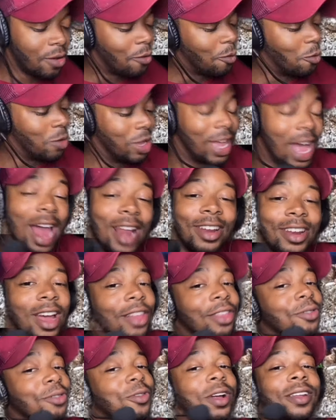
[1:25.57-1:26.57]
We got
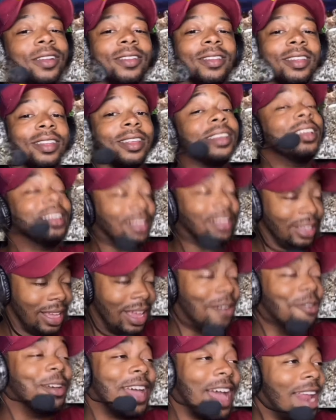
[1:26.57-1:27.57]
another one.
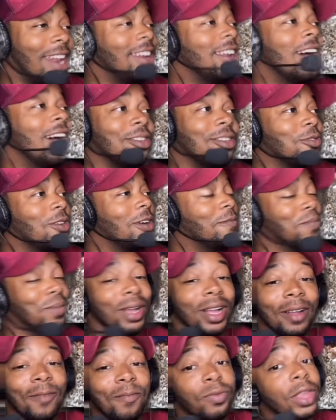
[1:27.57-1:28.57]
Yeah, we got another one,
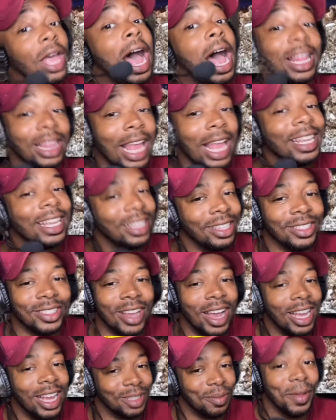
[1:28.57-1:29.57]
but I like these
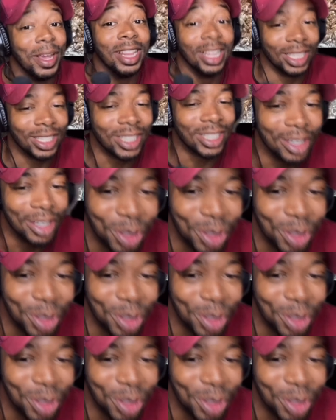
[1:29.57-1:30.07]
guys, man. Let's get